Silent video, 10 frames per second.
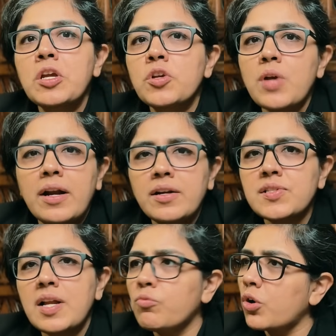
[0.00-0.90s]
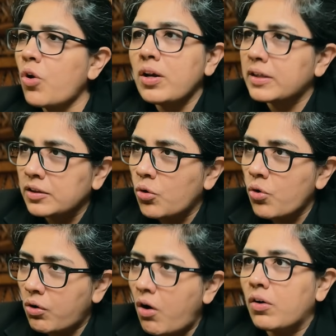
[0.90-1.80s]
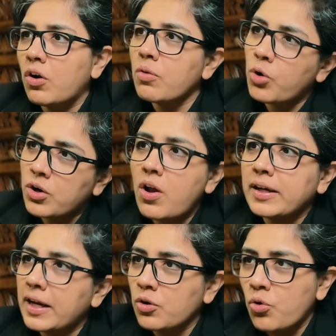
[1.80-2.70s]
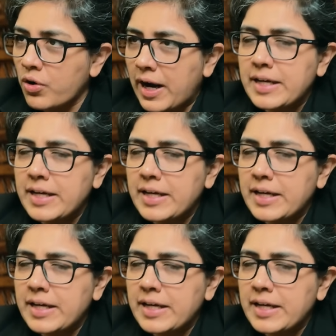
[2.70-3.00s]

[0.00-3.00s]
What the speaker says: So I understand what all can go wrong or what all can go right.